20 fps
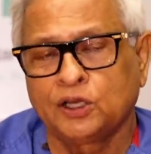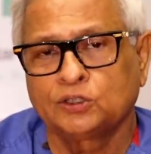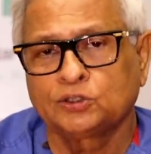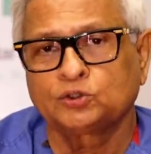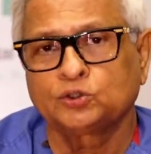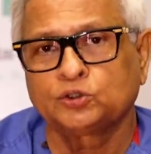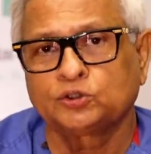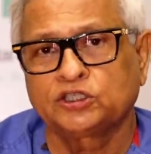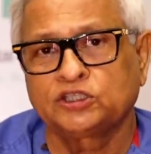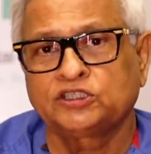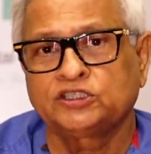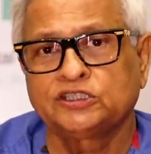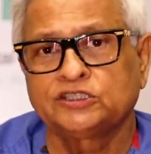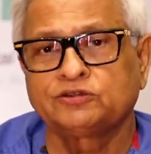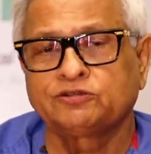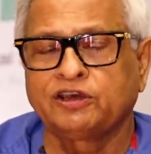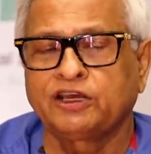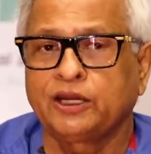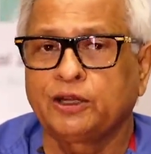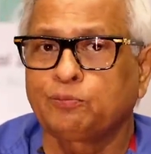So this
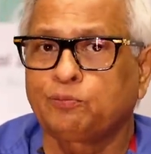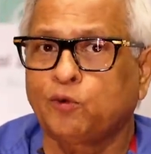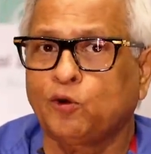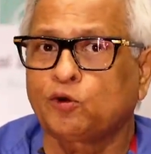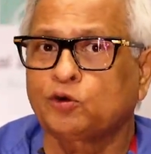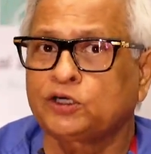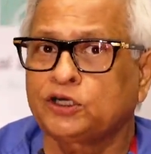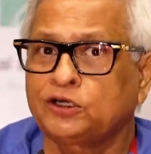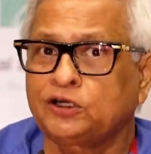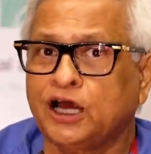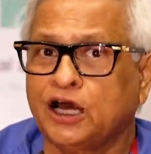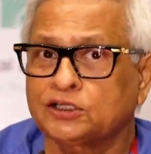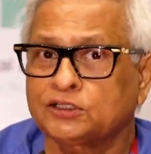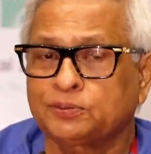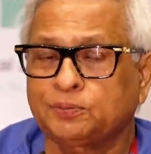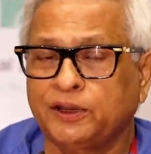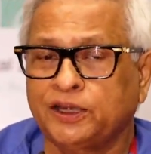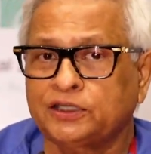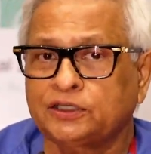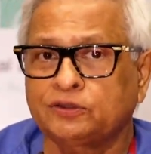is very important
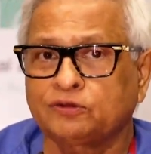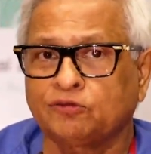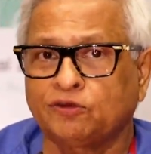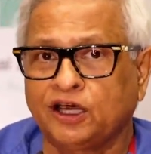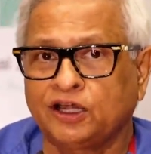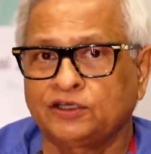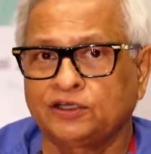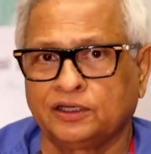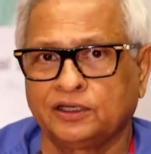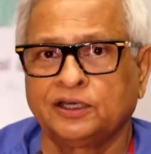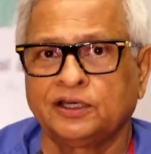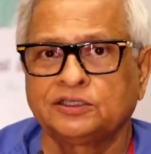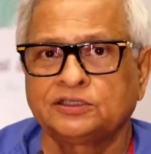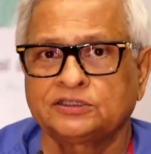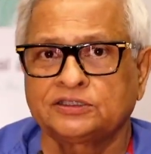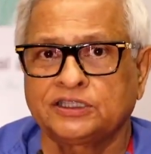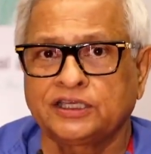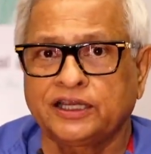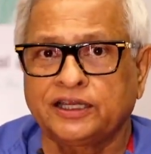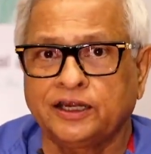aspect, one.
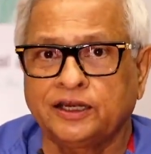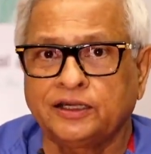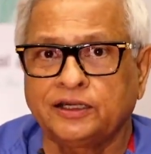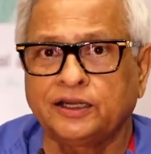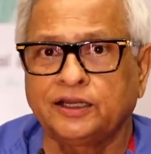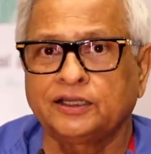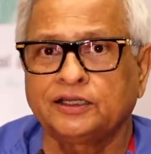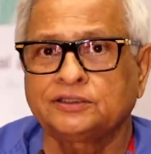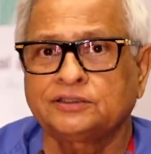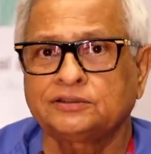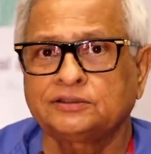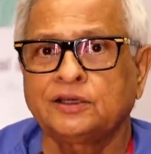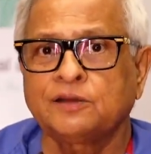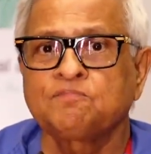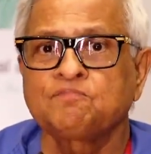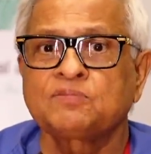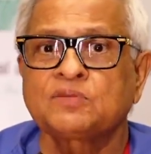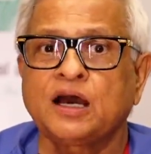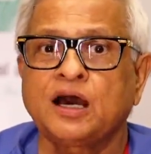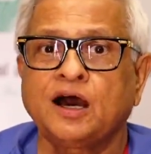Second is
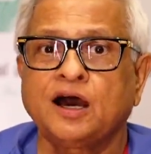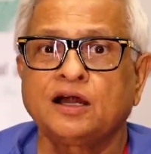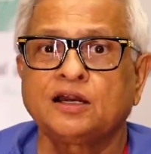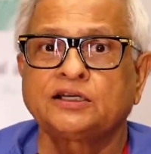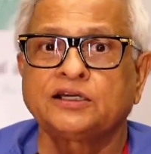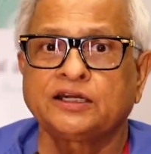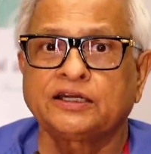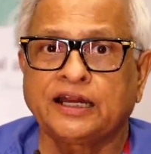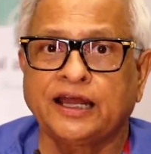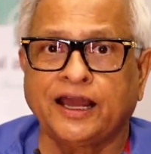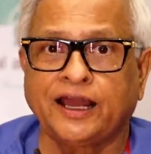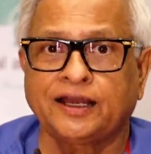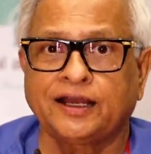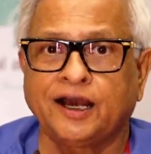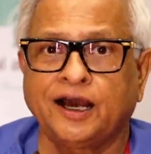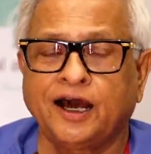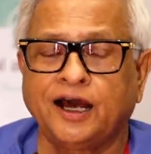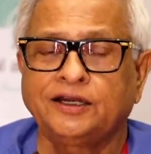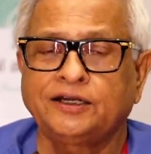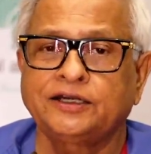heart attack.
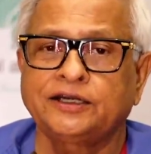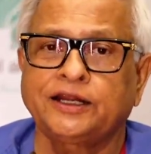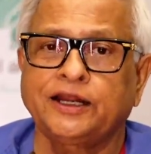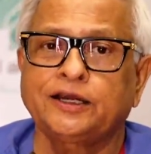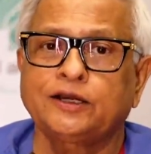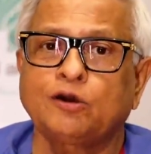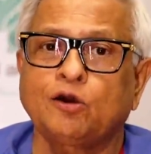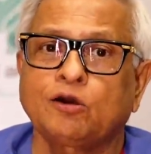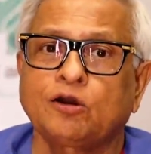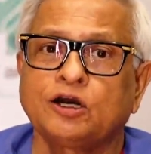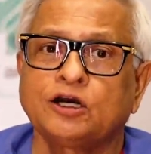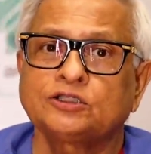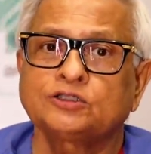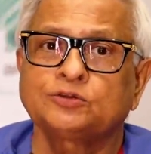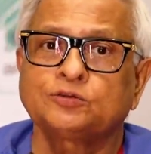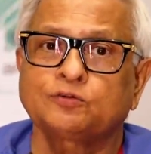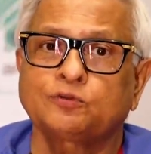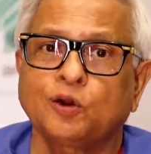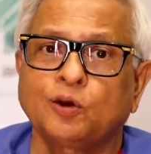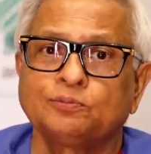Heart attack occurs
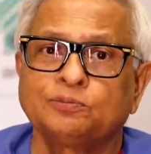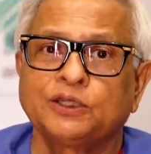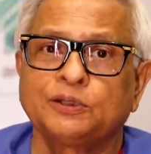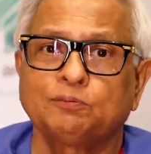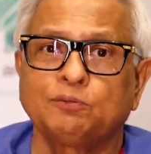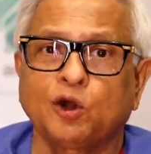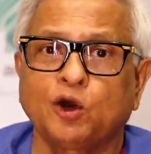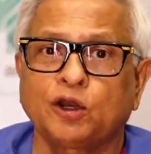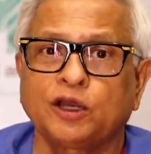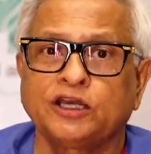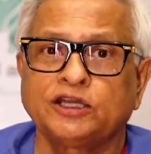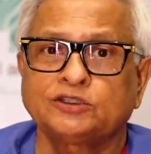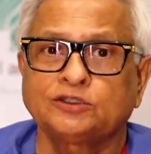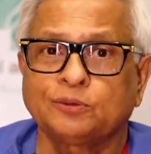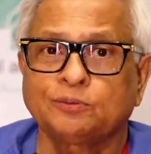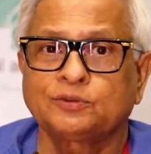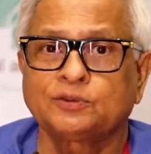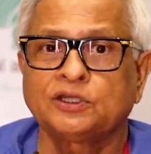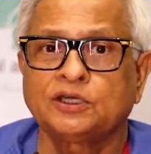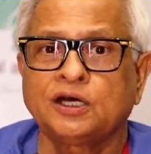from the blockage
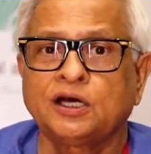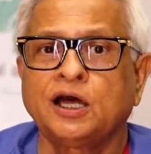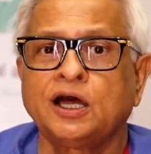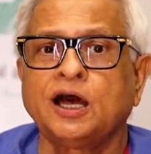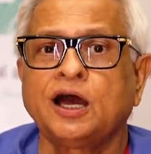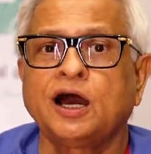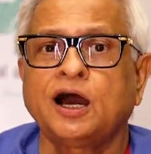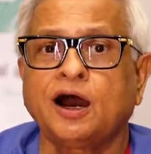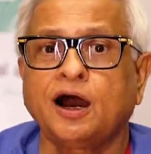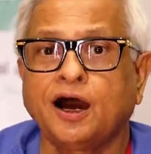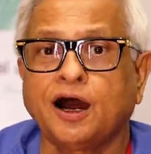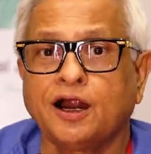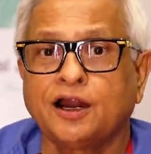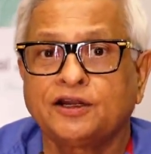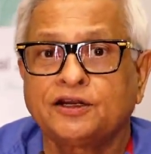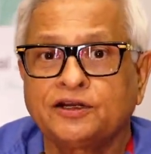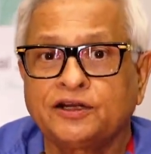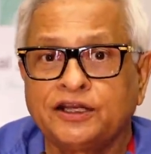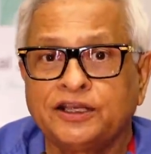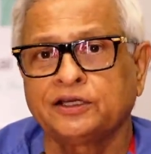of the
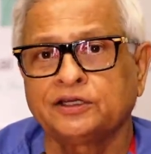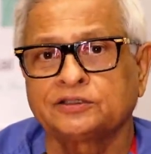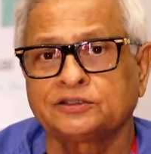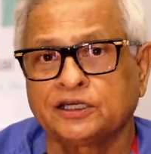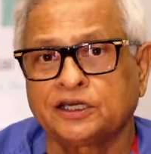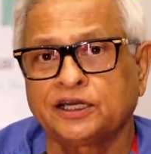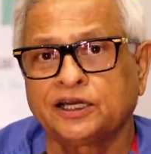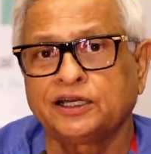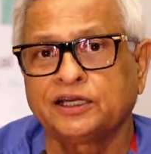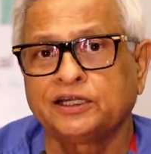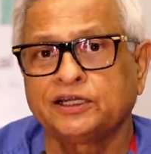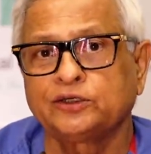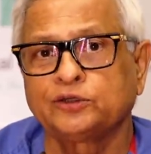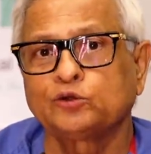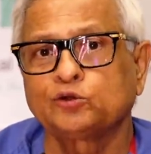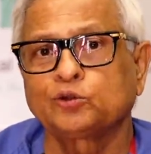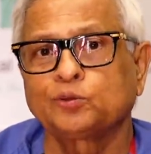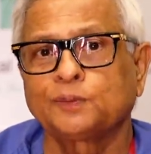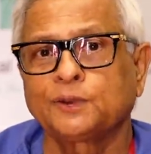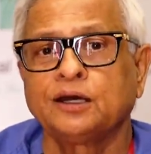artery suddenly
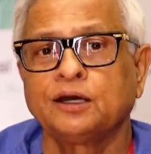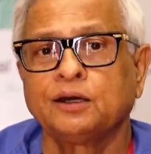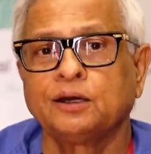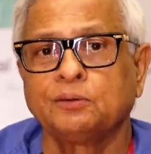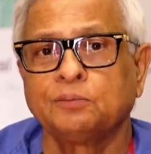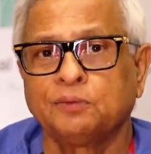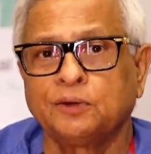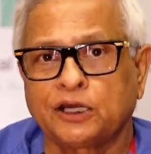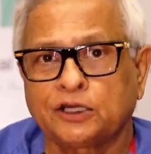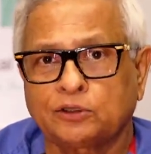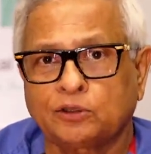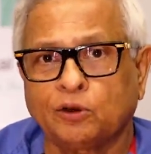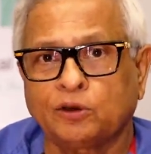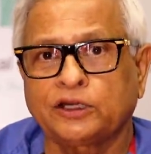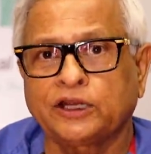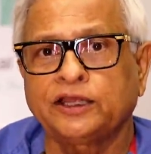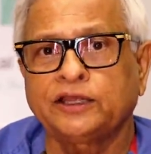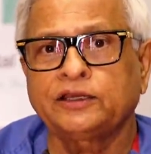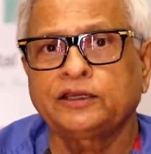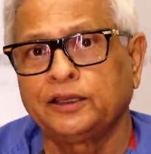due to blood
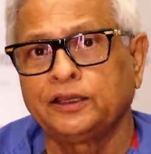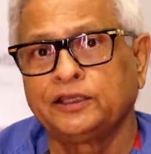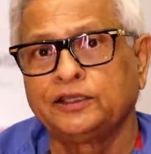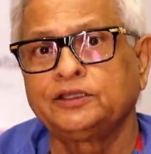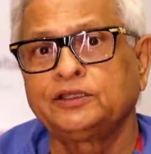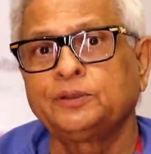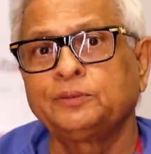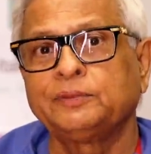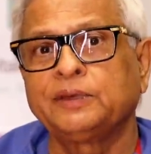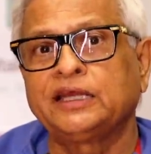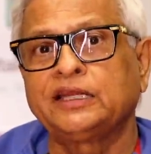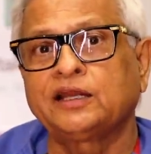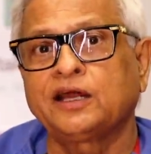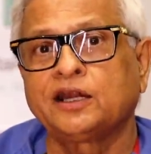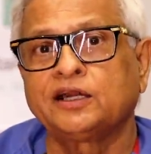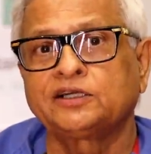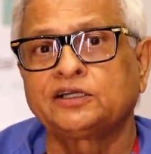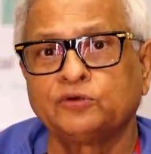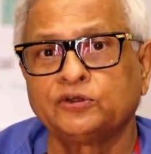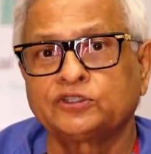clotting in the main
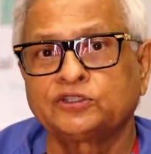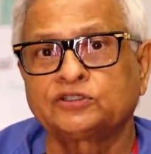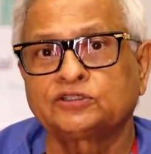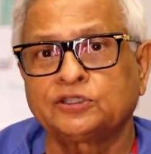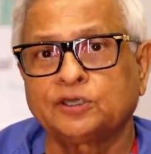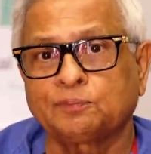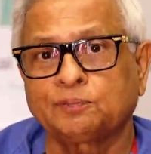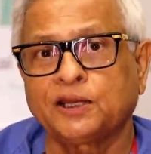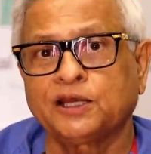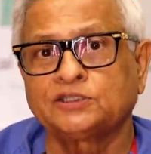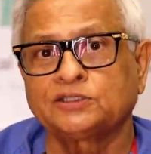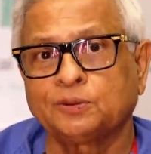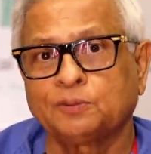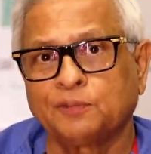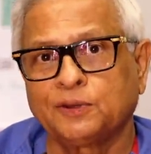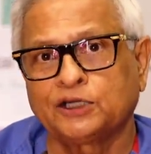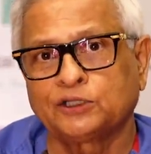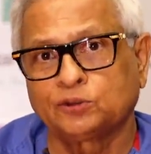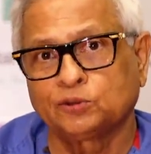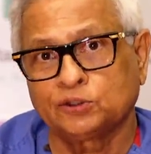artery which supplies the
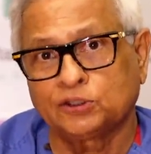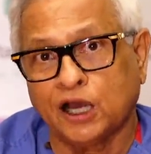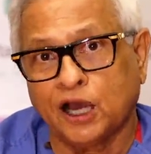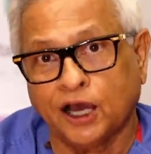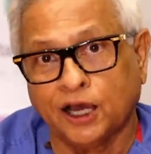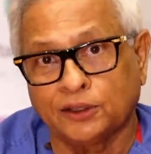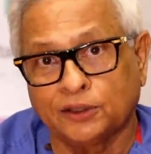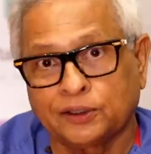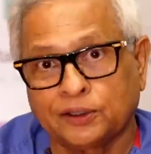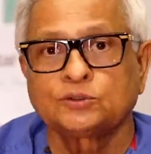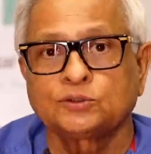blood to the heart.